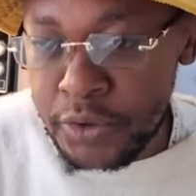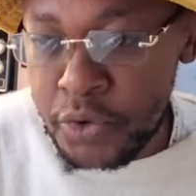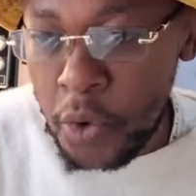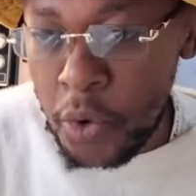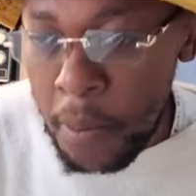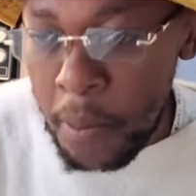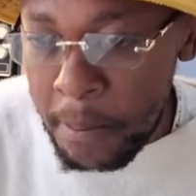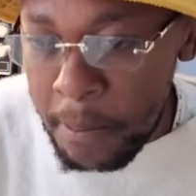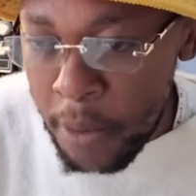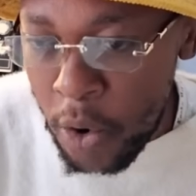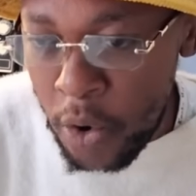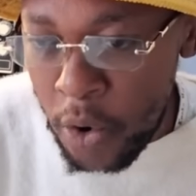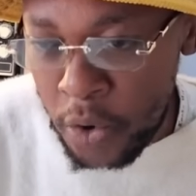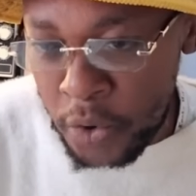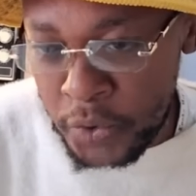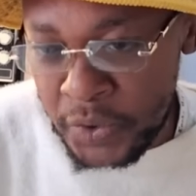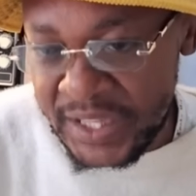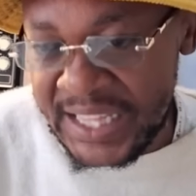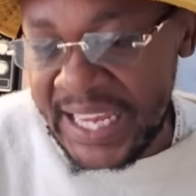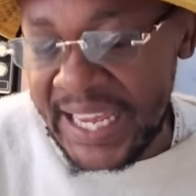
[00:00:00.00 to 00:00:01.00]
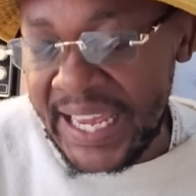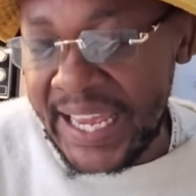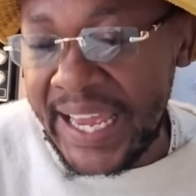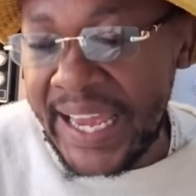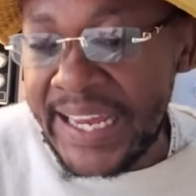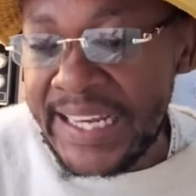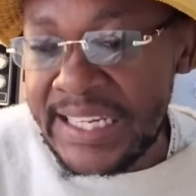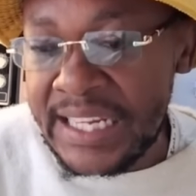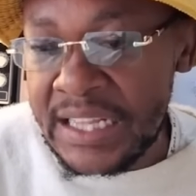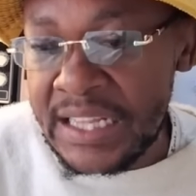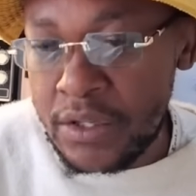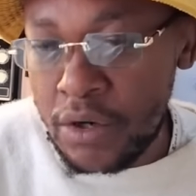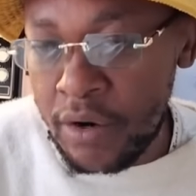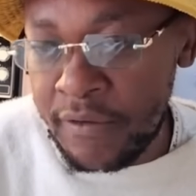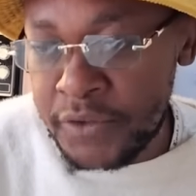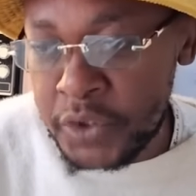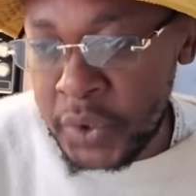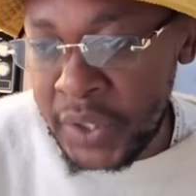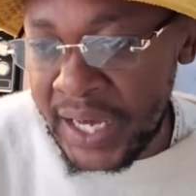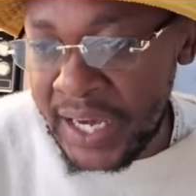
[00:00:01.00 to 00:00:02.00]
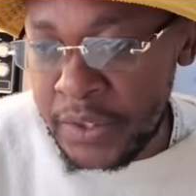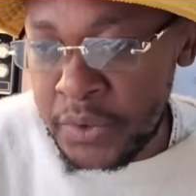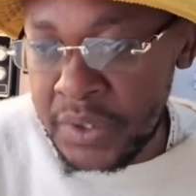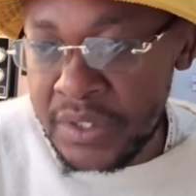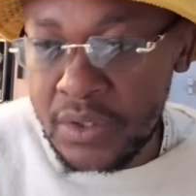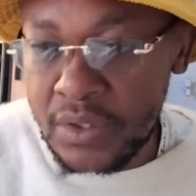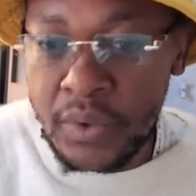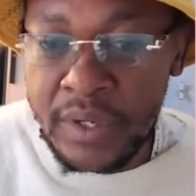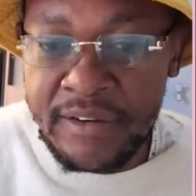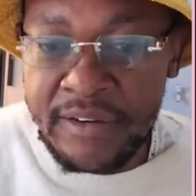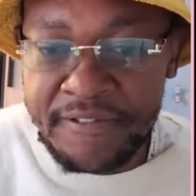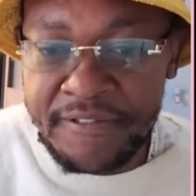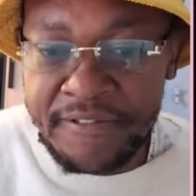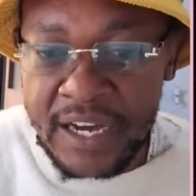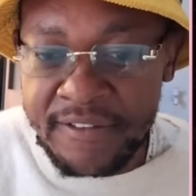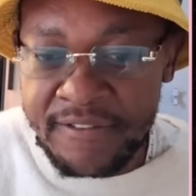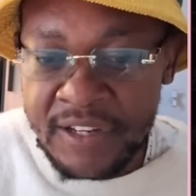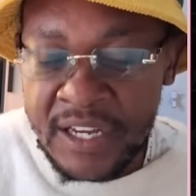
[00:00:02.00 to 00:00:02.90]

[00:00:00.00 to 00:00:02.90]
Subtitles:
tomorrow, the 18th of July 2025,